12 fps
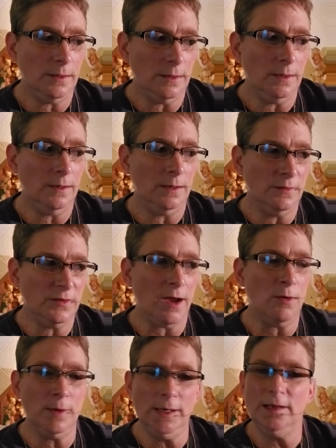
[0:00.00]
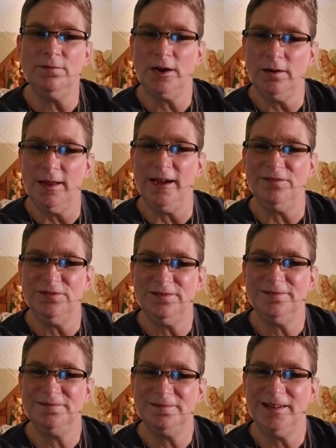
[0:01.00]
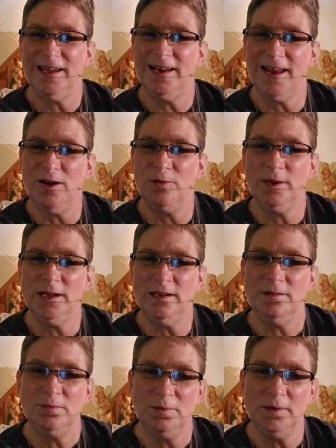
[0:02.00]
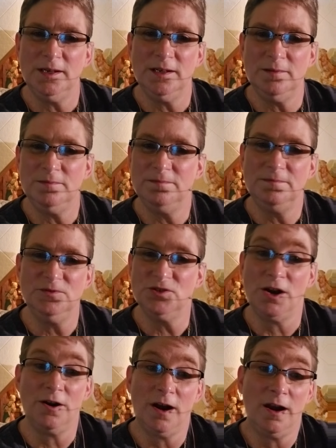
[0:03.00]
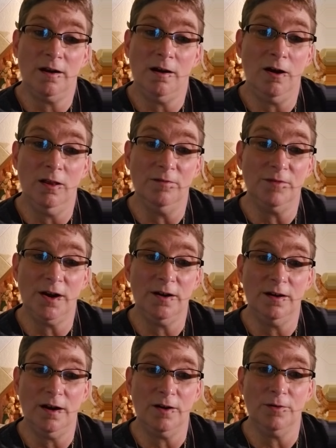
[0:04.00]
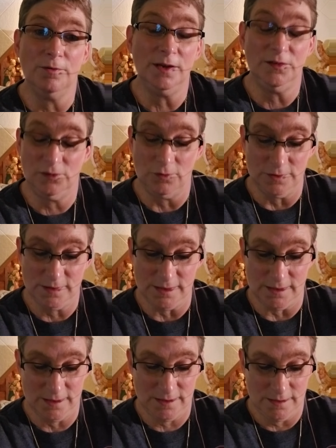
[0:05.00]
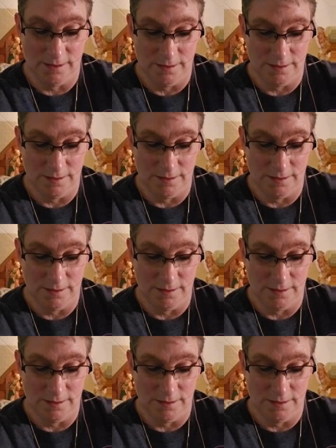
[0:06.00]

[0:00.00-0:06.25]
It's how we live our life and how we, we share our, all of our, our resources.